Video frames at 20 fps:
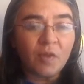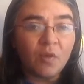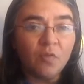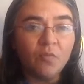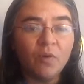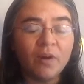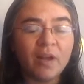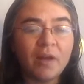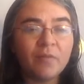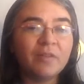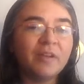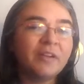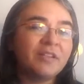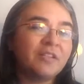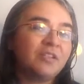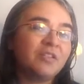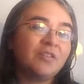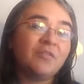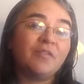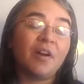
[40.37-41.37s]
what I would like
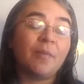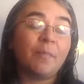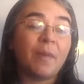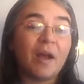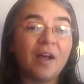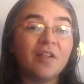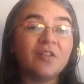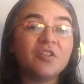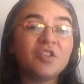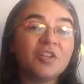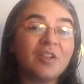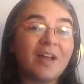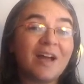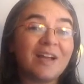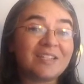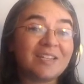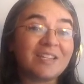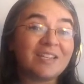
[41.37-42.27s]
to do in our biology class